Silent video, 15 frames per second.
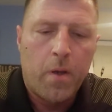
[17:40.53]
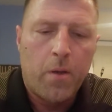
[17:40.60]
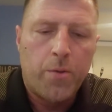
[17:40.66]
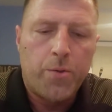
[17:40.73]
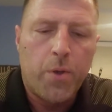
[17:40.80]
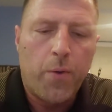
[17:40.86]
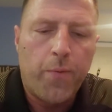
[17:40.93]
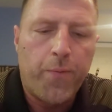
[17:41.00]

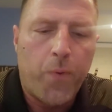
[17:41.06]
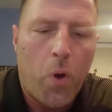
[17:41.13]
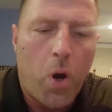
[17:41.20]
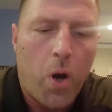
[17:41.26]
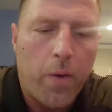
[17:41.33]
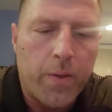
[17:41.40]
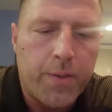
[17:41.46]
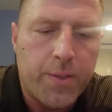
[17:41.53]
So
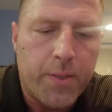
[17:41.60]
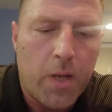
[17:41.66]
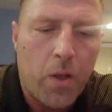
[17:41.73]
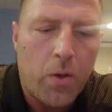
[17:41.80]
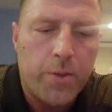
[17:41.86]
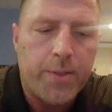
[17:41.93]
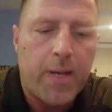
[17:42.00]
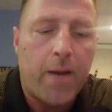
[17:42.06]
far, the
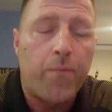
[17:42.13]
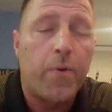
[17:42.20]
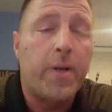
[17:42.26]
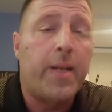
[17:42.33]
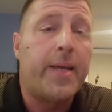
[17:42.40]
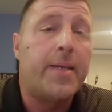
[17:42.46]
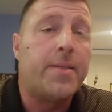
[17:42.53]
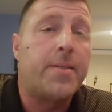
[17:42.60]
Steelers have
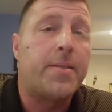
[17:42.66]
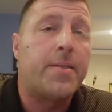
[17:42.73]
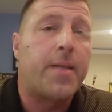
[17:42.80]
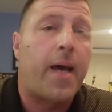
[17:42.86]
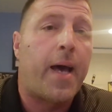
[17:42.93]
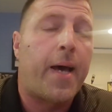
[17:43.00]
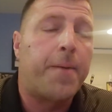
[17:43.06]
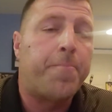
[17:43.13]
released
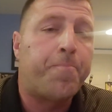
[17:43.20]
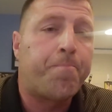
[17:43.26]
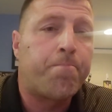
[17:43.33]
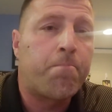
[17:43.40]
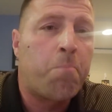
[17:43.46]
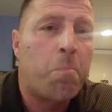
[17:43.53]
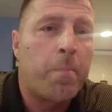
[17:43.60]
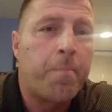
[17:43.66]

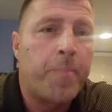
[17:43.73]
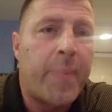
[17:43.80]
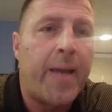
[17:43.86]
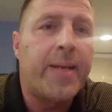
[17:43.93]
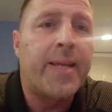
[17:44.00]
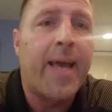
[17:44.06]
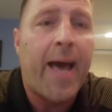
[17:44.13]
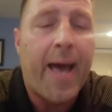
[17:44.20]

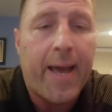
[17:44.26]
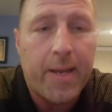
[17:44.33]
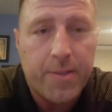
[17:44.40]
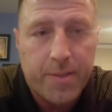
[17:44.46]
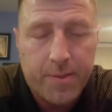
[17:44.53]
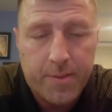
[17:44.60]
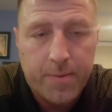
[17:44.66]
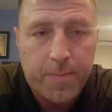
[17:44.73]
10
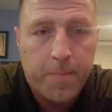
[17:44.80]
guys.